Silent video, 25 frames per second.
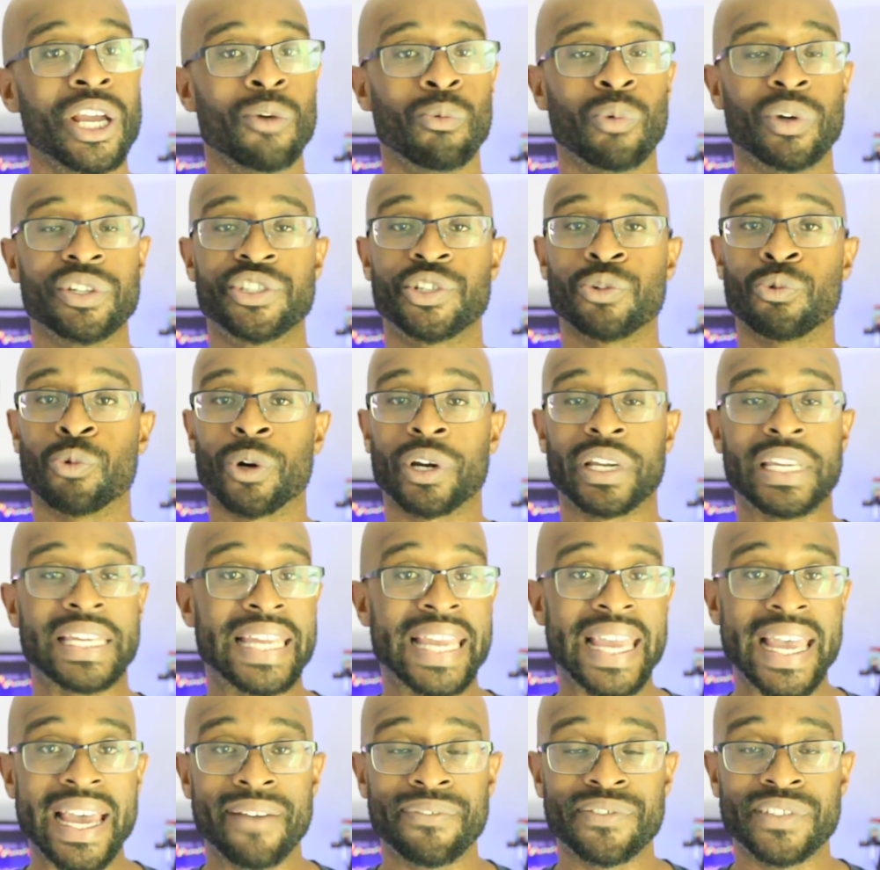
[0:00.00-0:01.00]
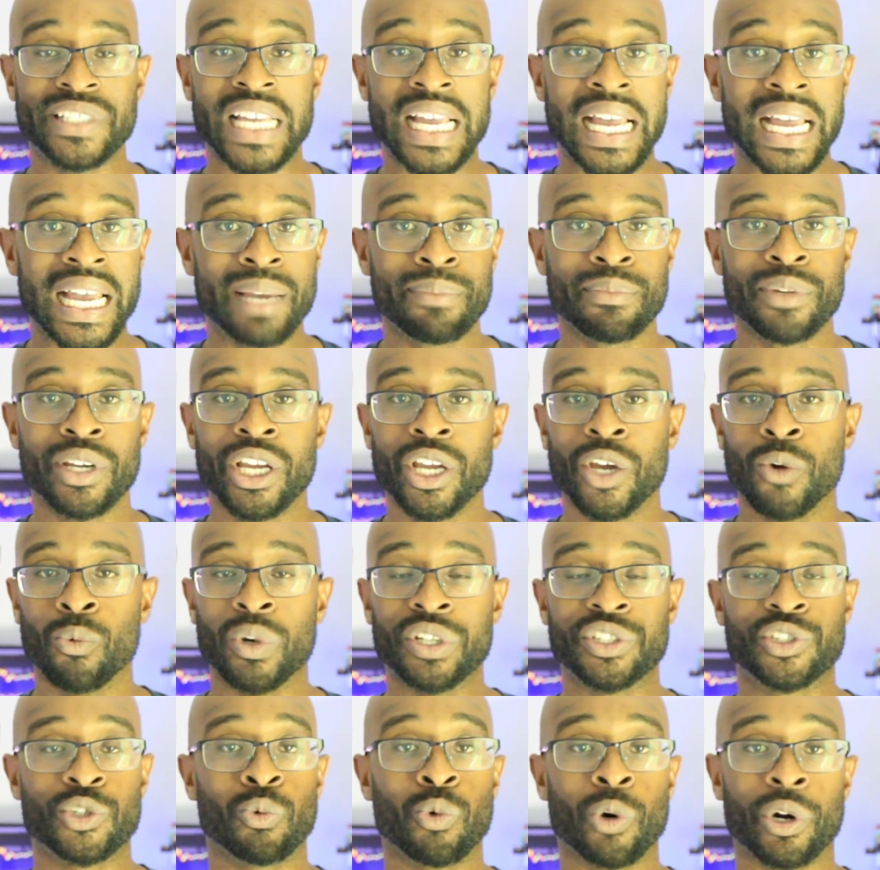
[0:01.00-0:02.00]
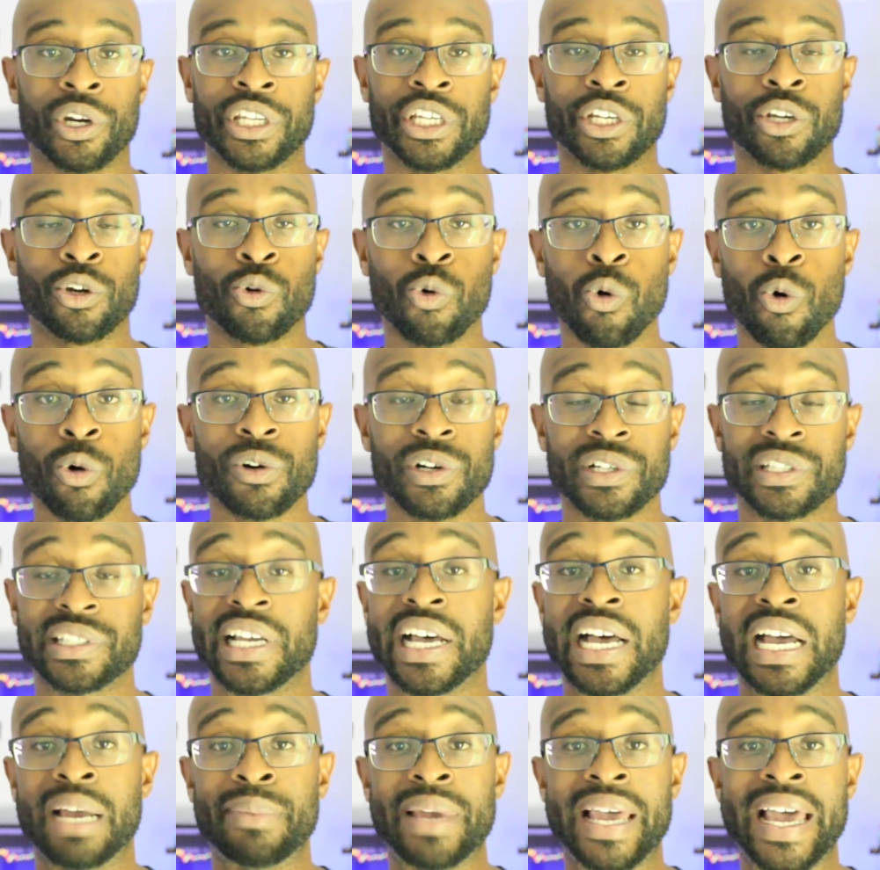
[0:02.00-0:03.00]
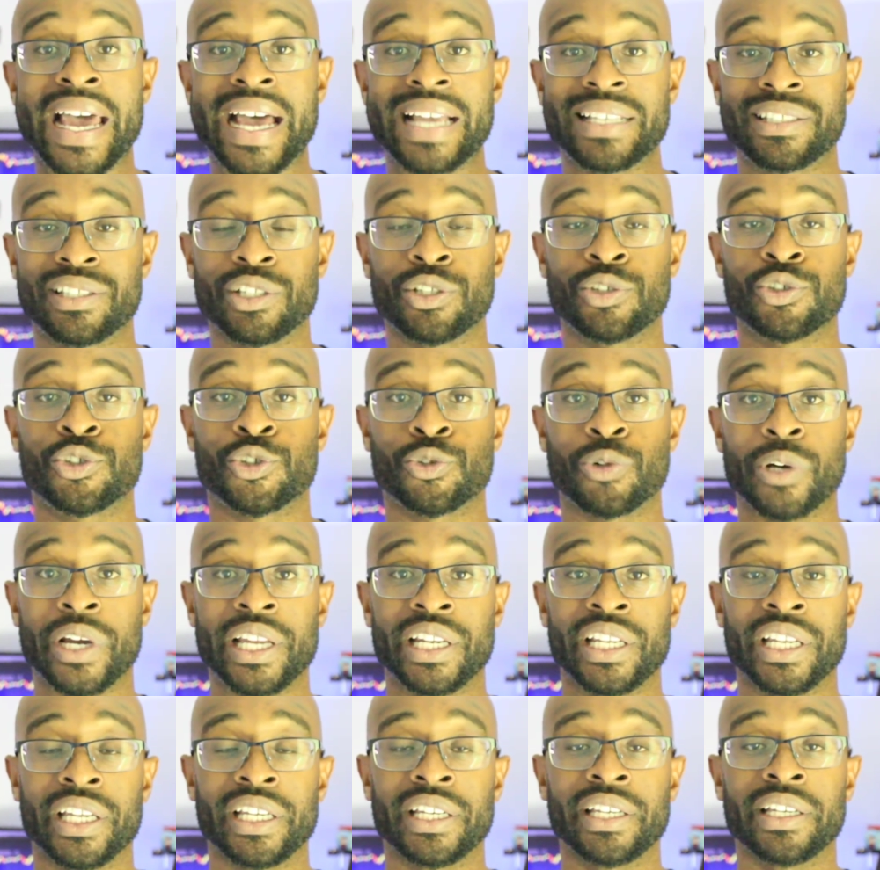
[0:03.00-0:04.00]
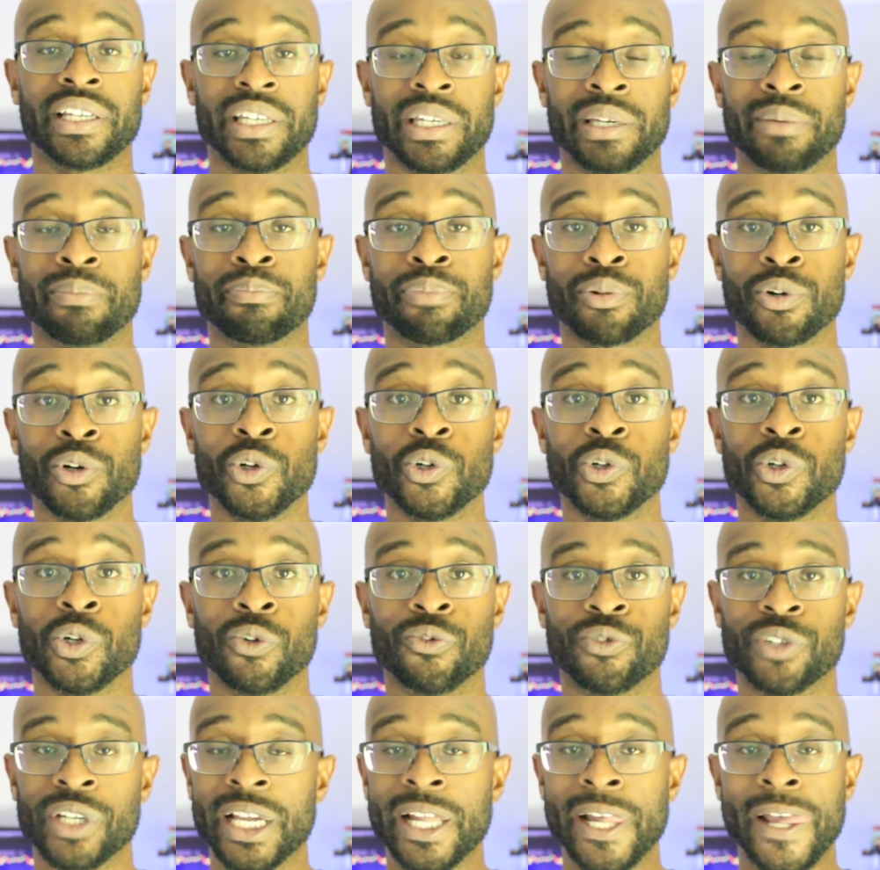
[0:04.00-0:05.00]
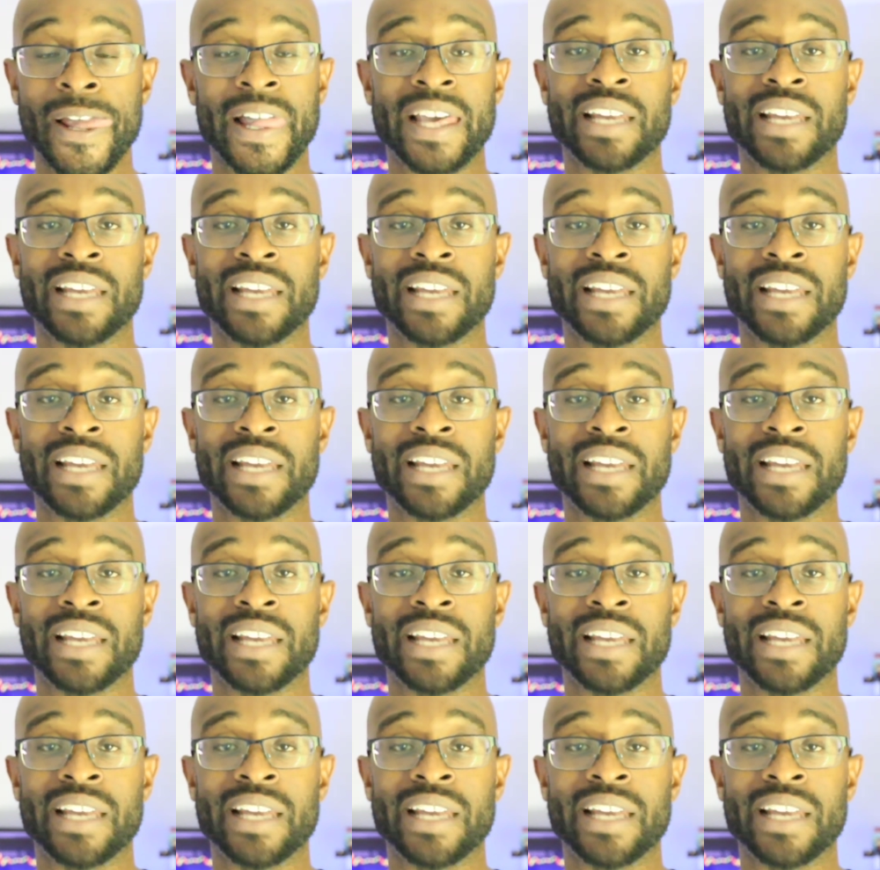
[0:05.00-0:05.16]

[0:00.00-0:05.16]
went to working half-time, went to working quarter-time as his trading improved,